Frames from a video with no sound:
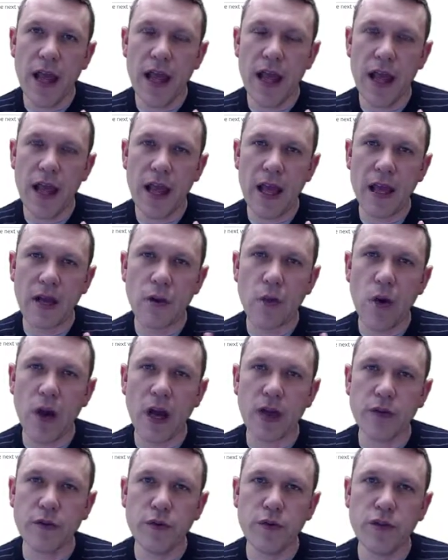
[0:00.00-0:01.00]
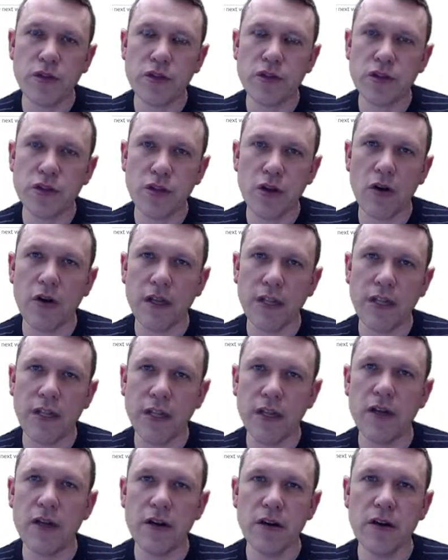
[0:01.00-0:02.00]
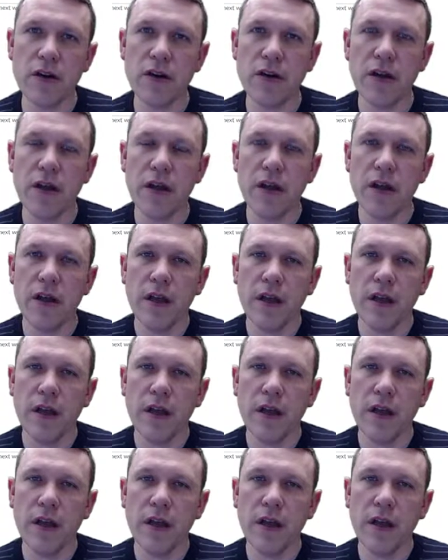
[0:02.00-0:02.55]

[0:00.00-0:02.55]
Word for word: and walk through the Start Here